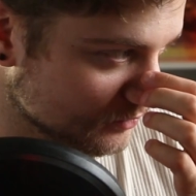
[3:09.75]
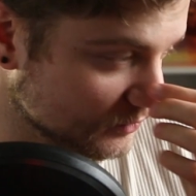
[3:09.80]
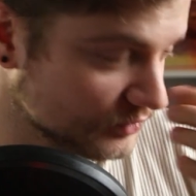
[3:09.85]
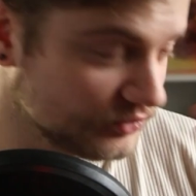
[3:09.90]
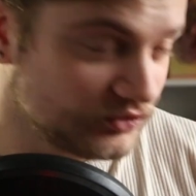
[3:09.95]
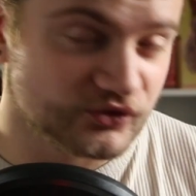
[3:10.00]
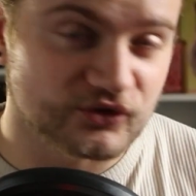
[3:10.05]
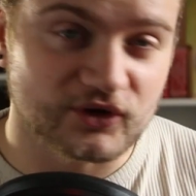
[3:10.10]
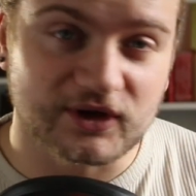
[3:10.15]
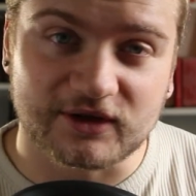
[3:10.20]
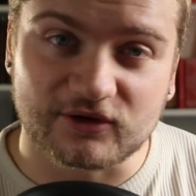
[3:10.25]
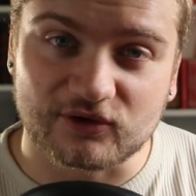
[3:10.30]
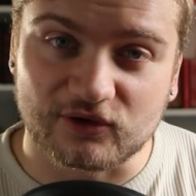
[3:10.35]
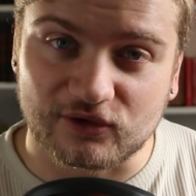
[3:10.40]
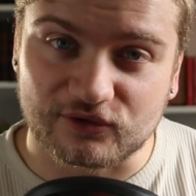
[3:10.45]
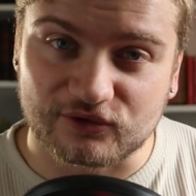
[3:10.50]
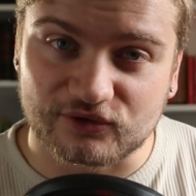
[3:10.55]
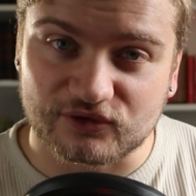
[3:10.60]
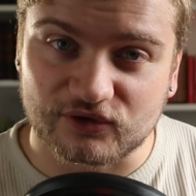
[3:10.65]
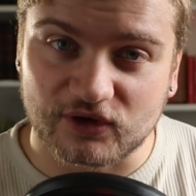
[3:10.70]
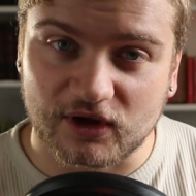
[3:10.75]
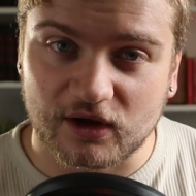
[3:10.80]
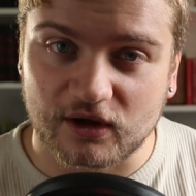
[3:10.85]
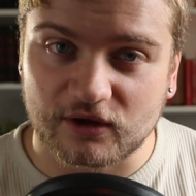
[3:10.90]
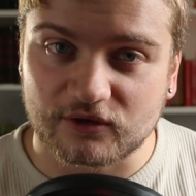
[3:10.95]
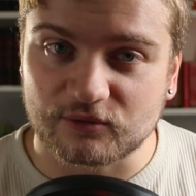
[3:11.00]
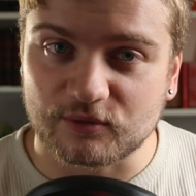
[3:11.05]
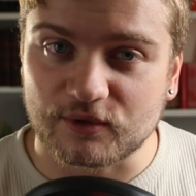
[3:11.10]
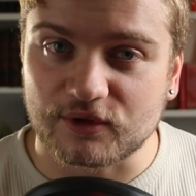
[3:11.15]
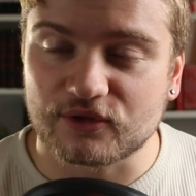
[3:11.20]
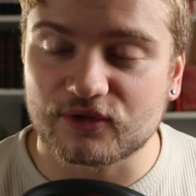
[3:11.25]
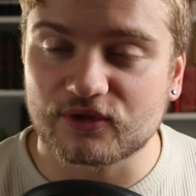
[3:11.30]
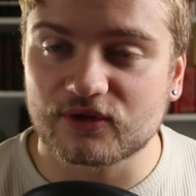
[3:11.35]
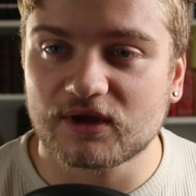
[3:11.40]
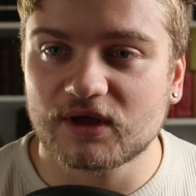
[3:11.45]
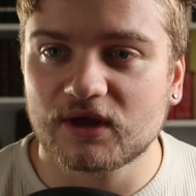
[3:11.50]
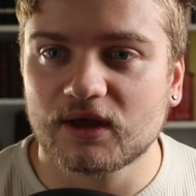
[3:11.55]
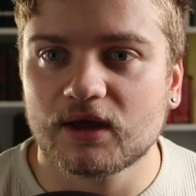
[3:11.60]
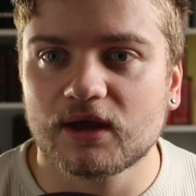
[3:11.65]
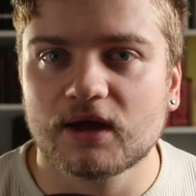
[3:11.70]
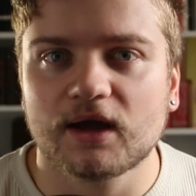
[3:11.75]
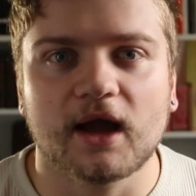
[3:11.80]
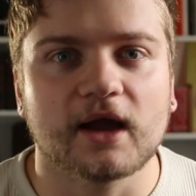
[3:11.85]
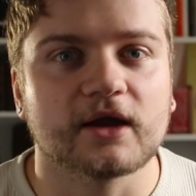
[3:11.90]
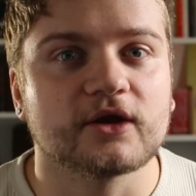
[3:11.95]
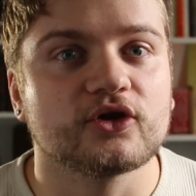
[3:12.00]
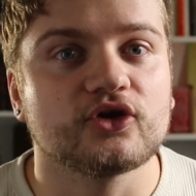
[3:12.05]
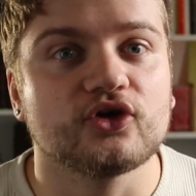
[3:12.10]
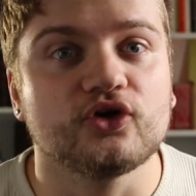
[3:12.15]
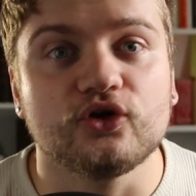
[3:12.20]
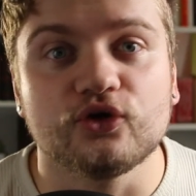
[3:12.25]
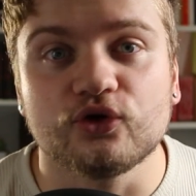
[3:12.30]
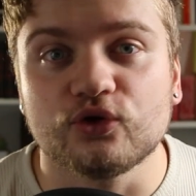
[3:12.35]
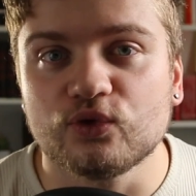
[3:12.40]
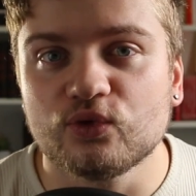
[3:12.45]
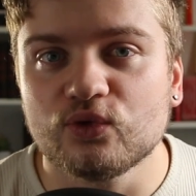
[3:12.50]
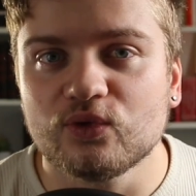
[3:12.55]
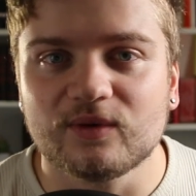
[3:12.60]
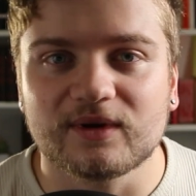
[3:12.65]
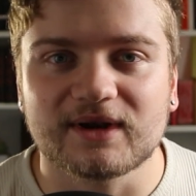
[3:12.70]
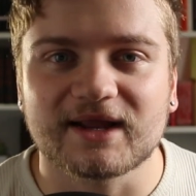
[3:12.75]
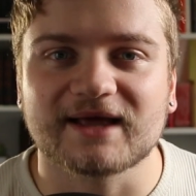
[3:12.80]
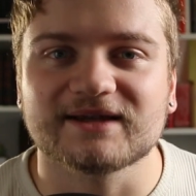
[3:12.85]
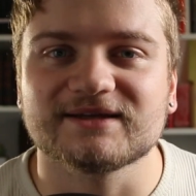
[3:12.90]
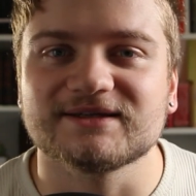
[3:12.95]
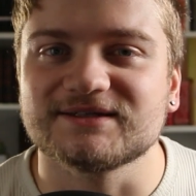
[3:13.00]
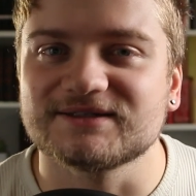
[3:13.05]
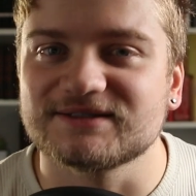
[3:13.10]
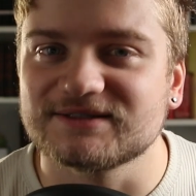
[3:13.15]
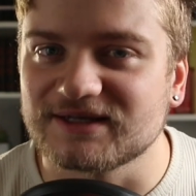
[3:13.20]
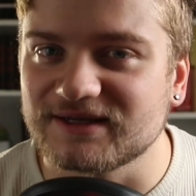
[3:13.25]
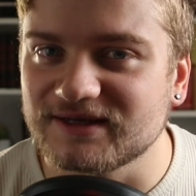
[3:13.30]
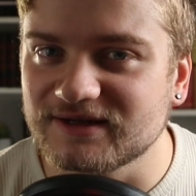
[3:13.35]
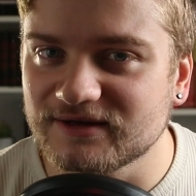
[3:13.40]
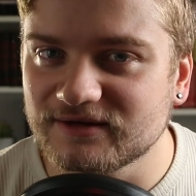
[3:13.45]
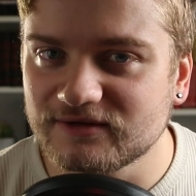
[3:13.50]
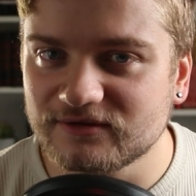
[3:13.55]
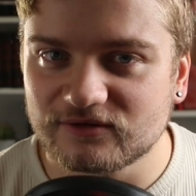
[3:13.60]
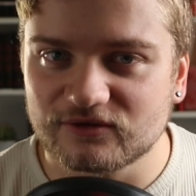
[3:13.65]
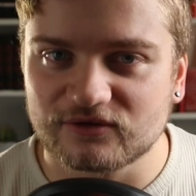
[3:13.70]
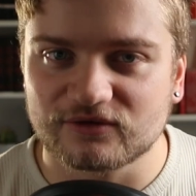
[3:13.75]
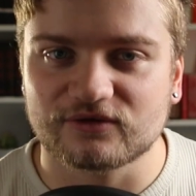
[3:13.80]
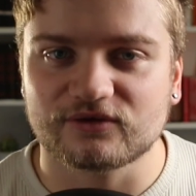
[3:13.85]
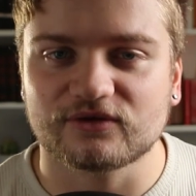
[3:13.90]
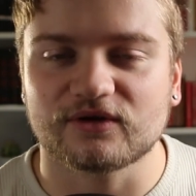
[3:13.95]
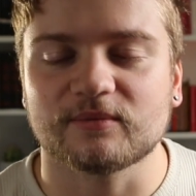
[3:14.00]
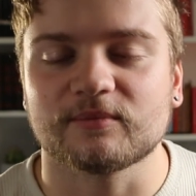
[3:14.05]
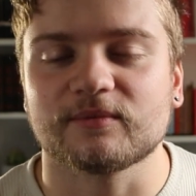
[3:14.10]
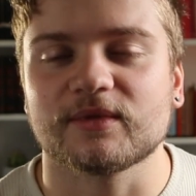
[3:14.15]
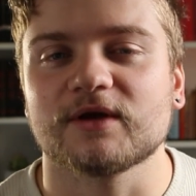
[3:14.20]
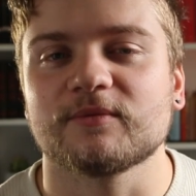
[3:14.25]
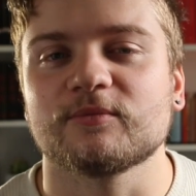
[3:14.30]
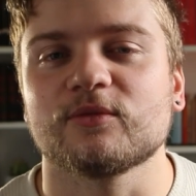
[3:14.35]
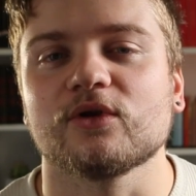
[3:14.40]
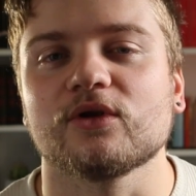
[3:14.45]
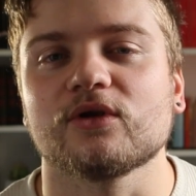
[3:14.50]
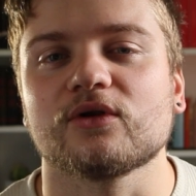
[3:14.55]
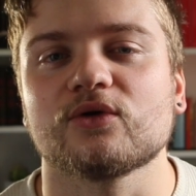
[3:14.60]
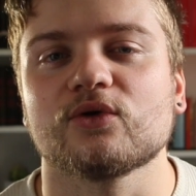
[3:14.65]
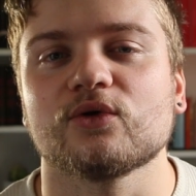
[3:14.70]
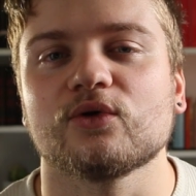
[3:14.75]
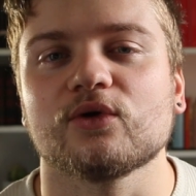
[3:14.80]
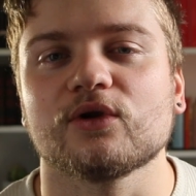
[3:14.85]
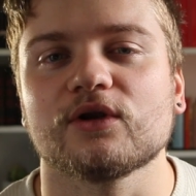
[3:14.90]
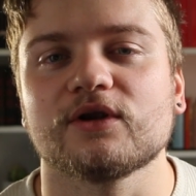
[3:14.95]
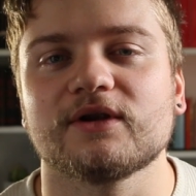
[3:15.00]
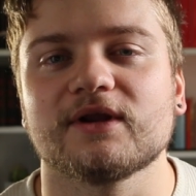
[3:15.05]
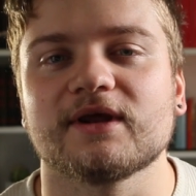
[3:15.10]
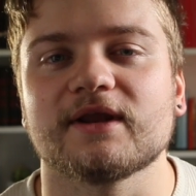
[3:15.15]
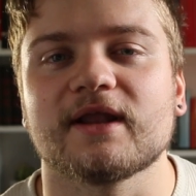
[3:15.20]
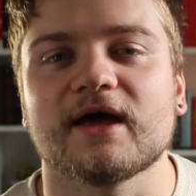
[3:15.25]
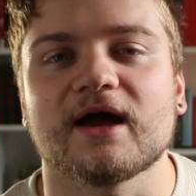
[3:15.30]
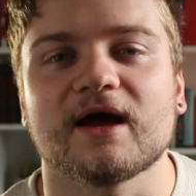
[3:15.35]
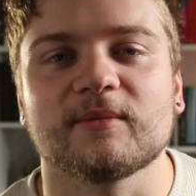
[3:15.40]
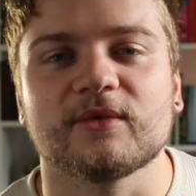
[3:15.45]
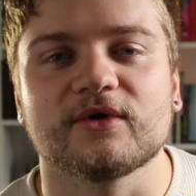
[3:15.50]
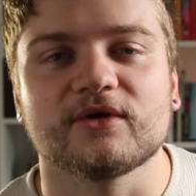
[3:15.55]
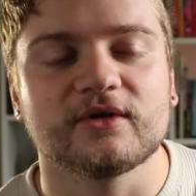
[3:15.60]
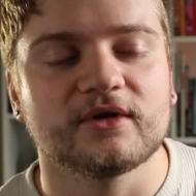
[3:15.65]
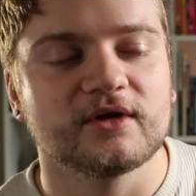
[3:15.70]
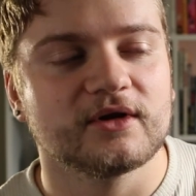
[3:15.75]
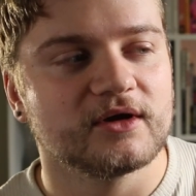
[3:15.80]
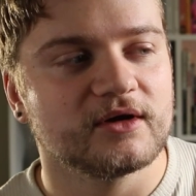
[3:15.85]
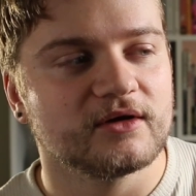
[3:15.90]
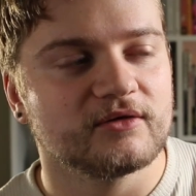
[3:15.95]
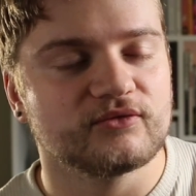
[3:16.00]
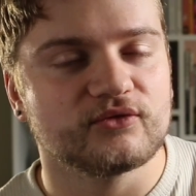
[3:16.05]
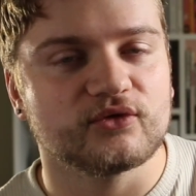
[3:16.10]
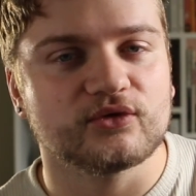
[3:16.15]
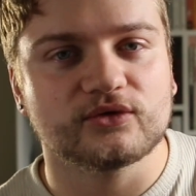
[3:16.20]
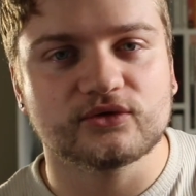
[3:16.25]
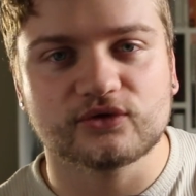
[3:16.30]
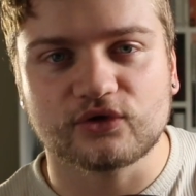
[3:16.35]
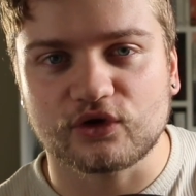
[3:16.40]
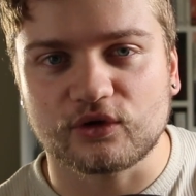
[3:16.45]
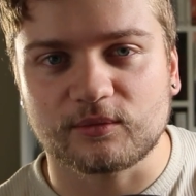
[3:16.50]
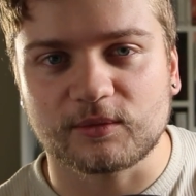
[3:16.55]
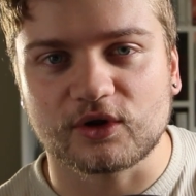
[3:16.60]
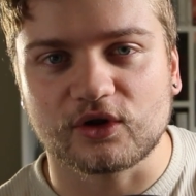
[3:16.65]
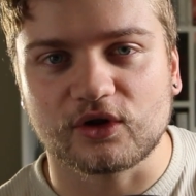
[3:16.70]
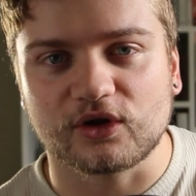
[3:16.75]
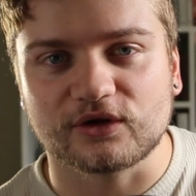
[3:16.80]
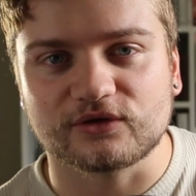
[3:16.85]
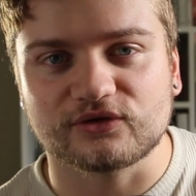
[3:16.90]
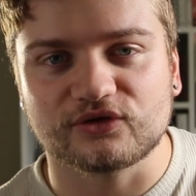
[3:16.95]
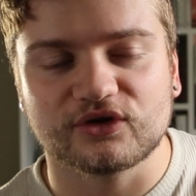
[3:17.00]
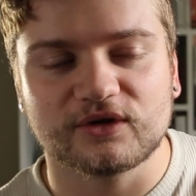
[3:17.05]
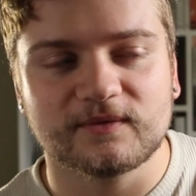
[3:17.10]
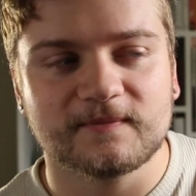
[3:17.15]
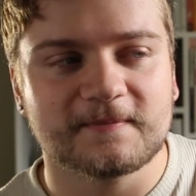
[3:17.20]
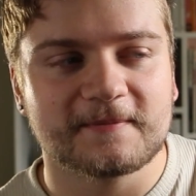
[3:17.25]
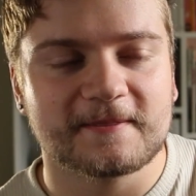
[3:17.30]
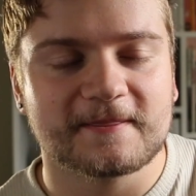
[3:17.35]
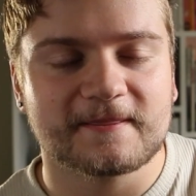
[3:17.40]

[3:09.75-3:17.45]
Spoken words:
Usually you'll start with a cue, an antecedent, as some people call it in habit for terminology,